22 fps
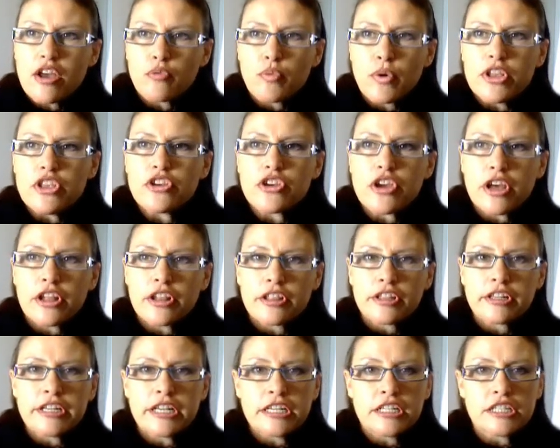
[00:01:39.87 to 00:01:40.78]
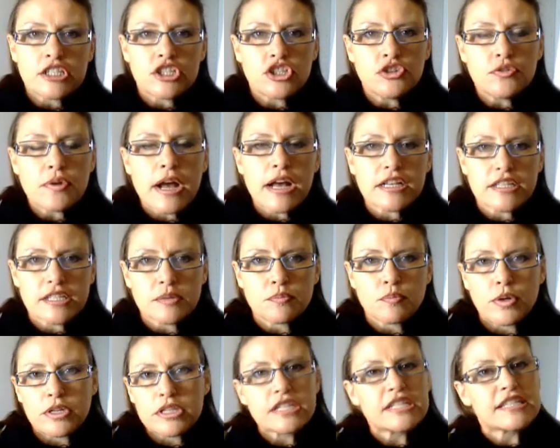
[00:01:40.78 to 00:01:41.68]
when you go to the dentist, you ask
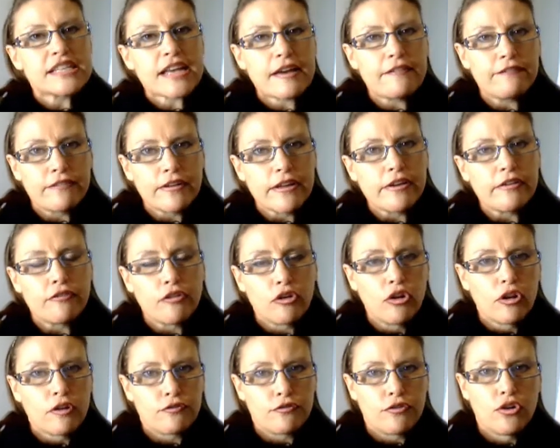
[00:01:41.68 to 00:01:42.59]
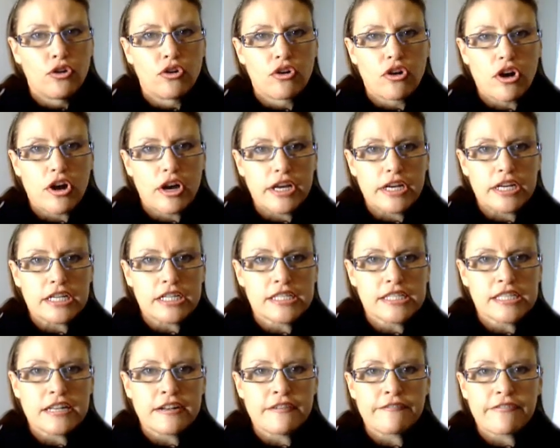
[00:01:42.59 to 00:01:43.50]
them what the safe level of fluoride
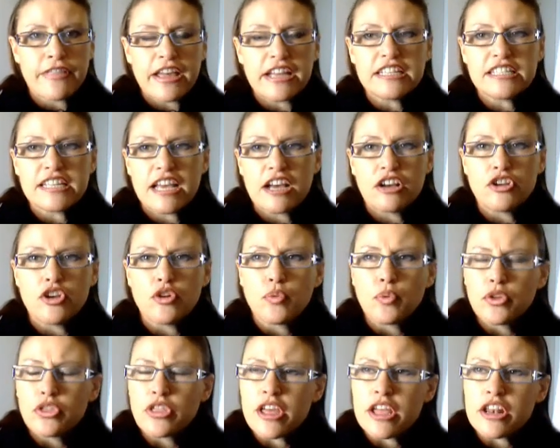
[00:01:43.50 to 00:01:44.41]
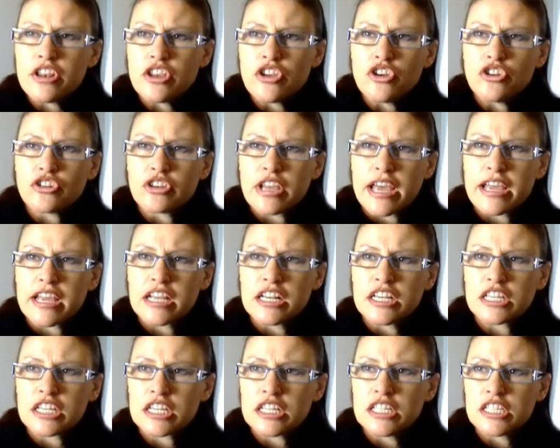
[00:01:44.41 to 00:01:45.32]
is. And if they tell you, well, then you take
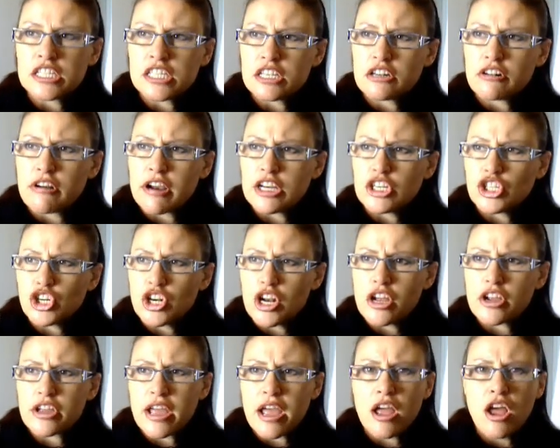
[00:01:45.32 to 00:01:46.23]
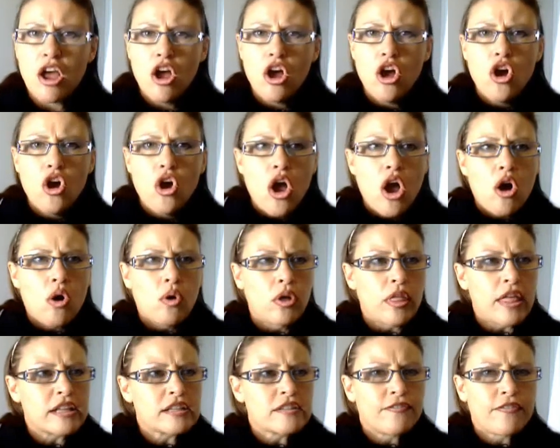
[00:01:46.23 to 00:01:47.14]
into consideration, okay,
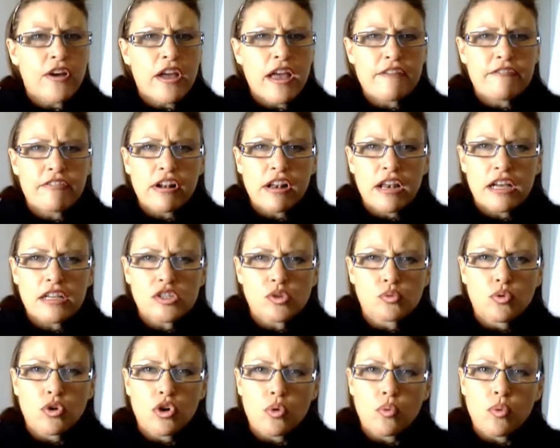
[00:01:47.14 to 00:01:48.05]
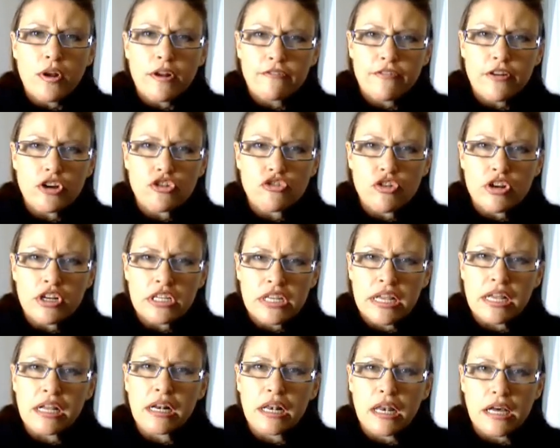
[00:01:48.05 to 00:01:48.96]
well, that's if I have a glass of water. What if I drink
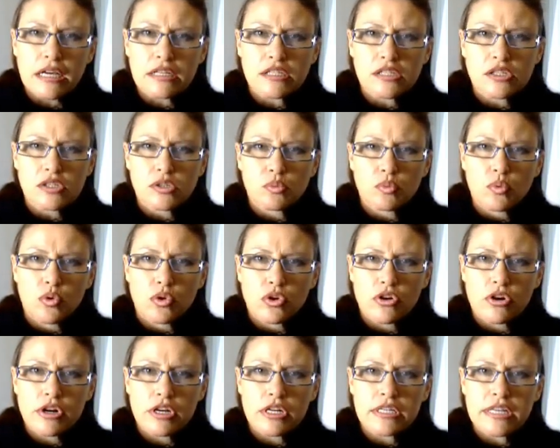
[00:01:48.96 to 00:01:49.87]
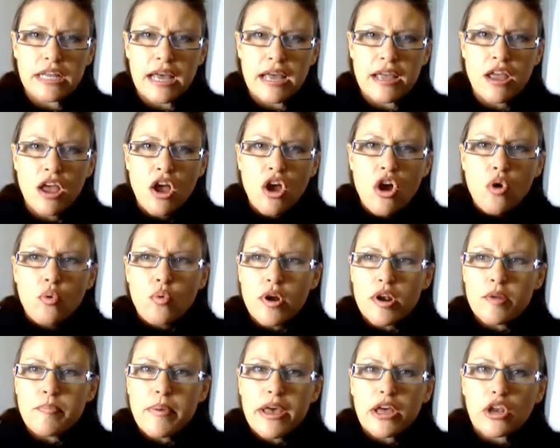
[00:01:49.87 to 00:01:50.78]
10 glasses of water a day?
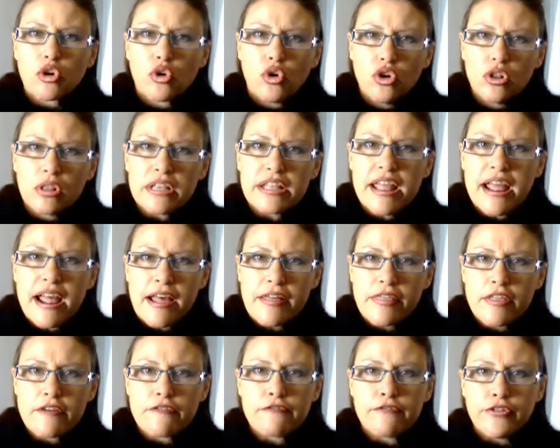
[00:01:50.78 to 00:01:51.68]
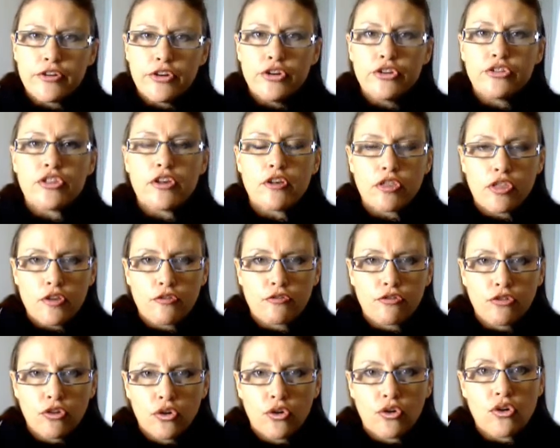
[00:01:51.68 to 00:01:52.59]
What about all the other food that the
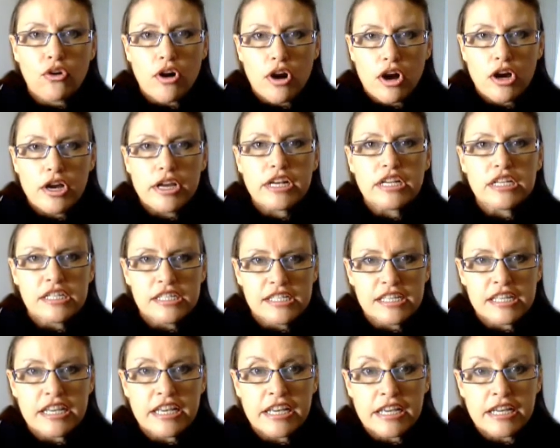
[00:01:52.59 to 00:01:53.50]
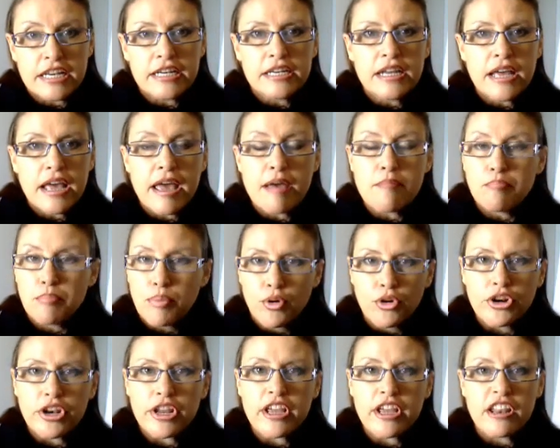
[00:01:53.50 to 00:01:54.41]
fluoride is in and
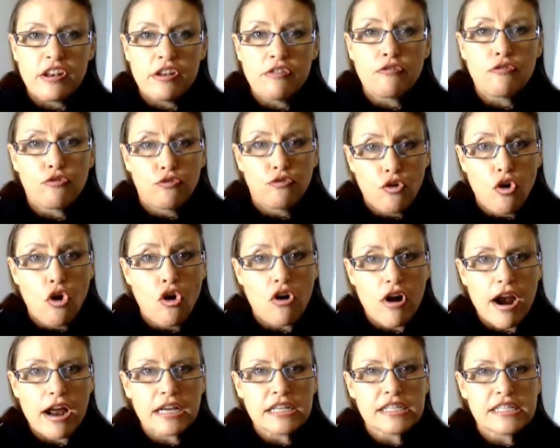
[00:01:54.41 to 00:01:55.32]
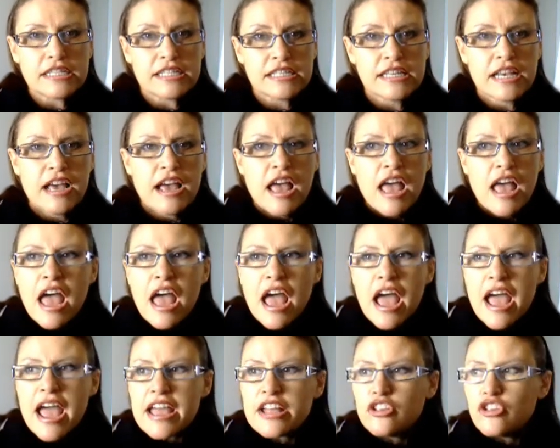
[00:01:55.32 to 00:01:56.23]
put in for us?
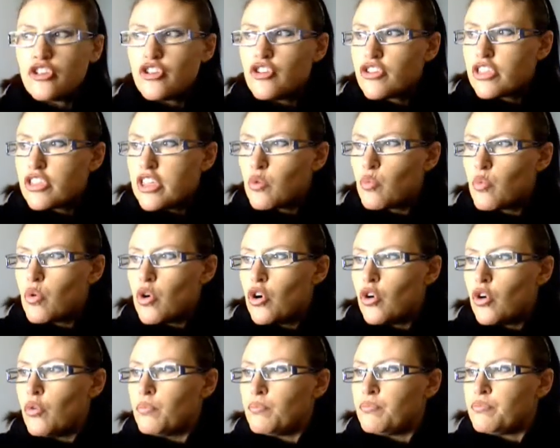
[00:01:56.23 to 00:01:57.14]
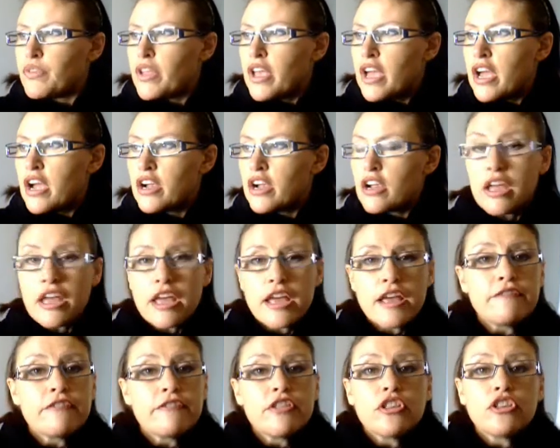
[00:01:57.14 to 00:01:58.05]
And you think, well,
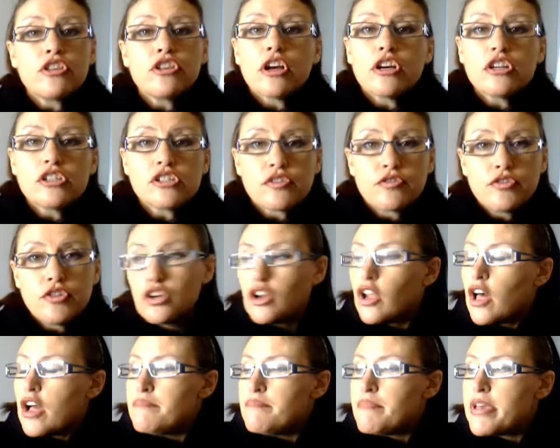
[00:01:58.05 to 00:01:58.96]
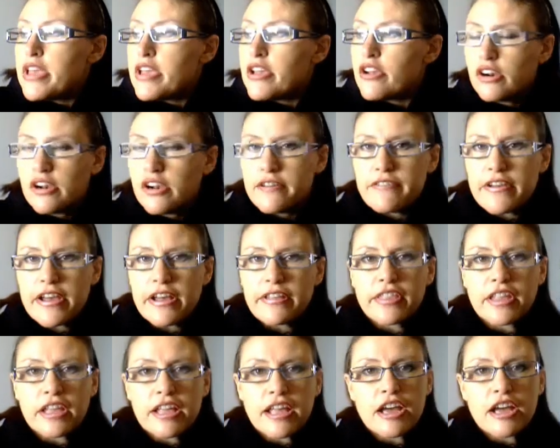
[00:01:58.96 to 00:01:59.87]
even those of you like me who live out
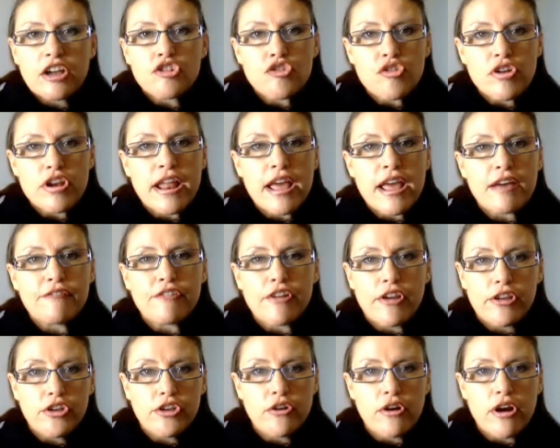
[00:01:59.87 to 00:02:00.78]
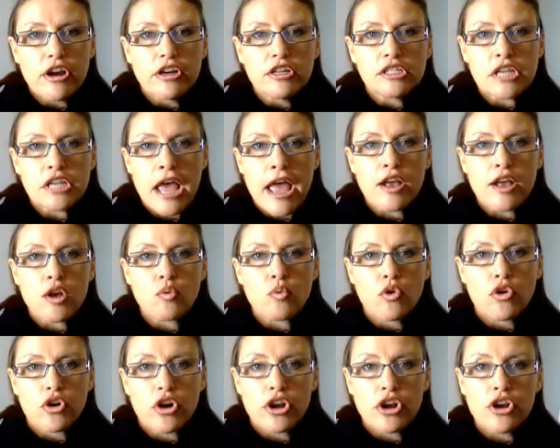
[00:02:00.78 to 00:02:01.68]
in the country and have your own tank
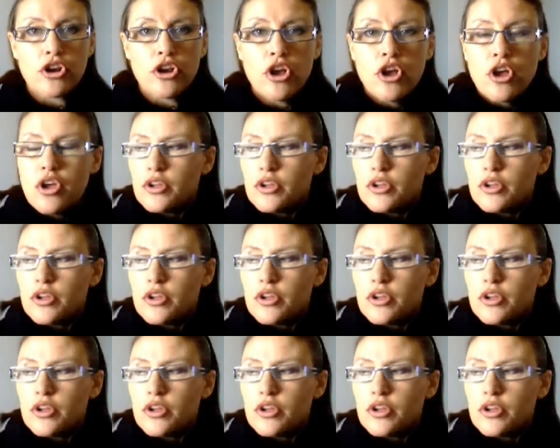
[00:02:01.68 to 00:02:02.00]
water,